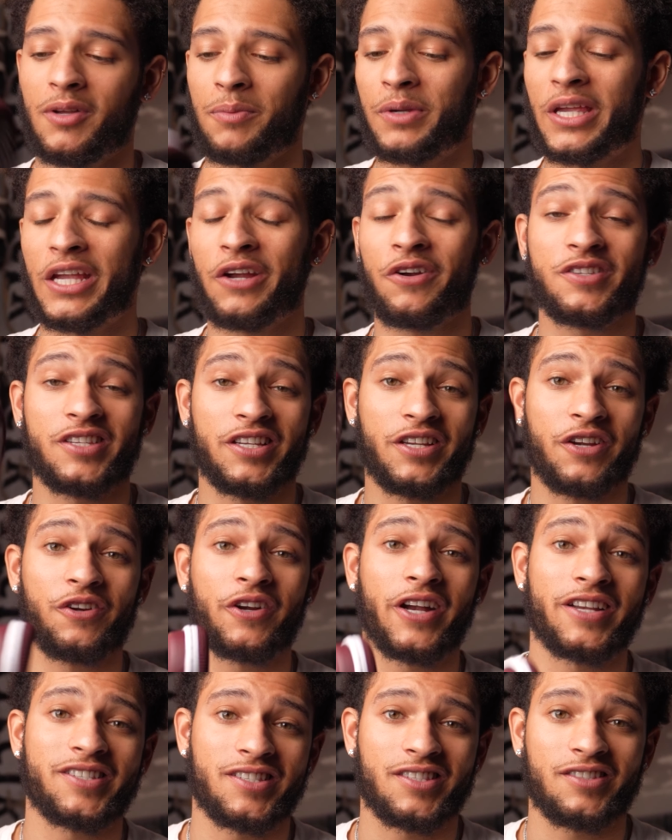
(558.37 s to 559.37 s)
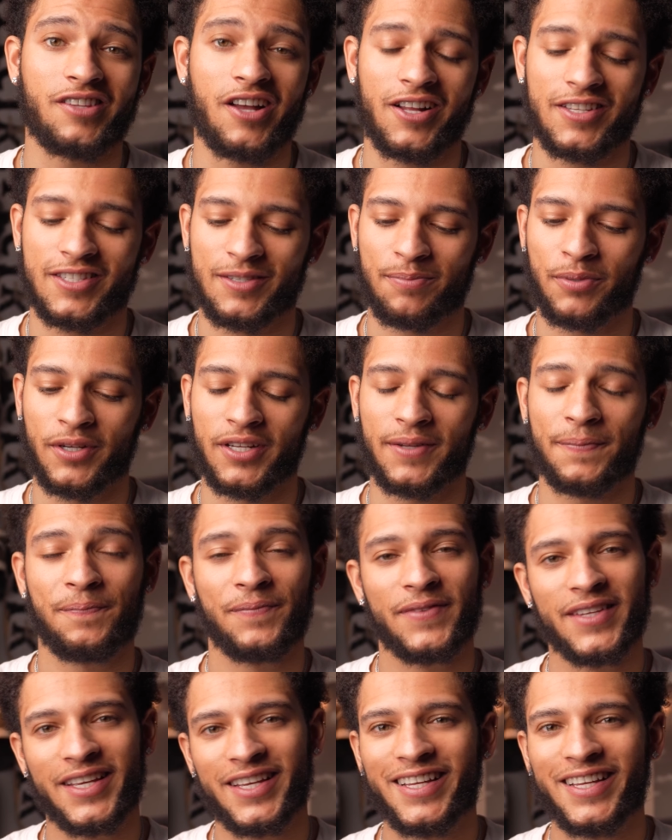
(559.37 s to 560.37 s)
I'm curious to hear your guys' thoughts, but
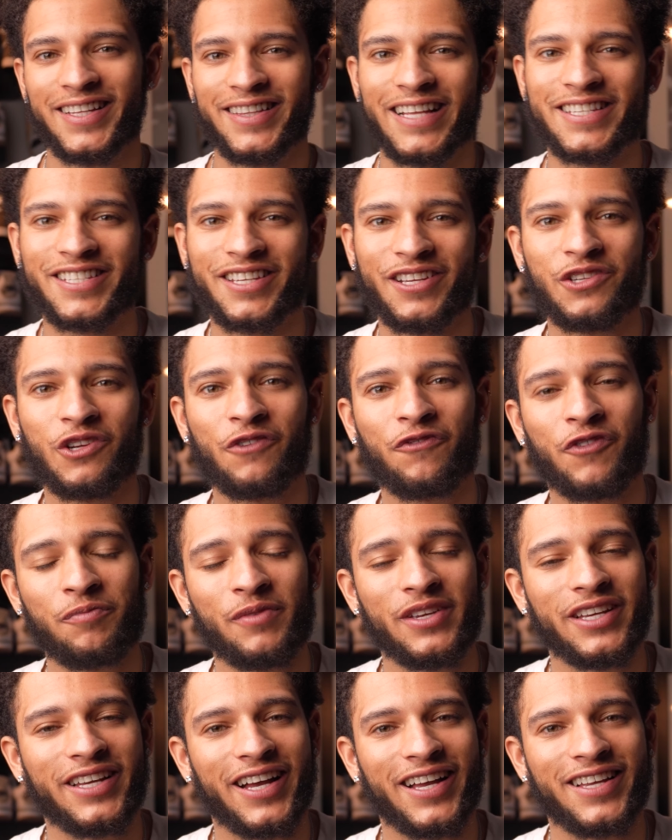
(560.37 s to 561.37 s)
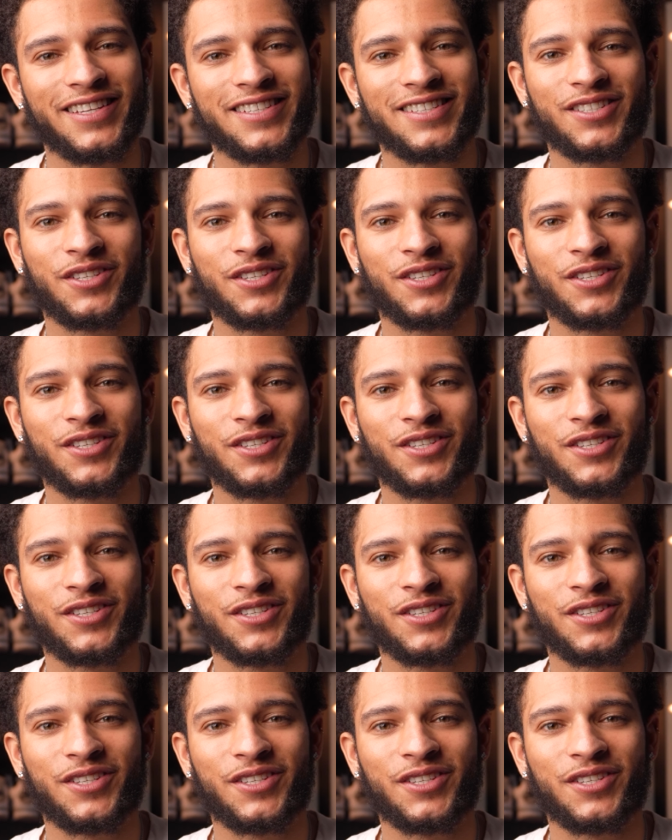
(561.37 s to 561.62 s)
that's gonna do it for me, guys.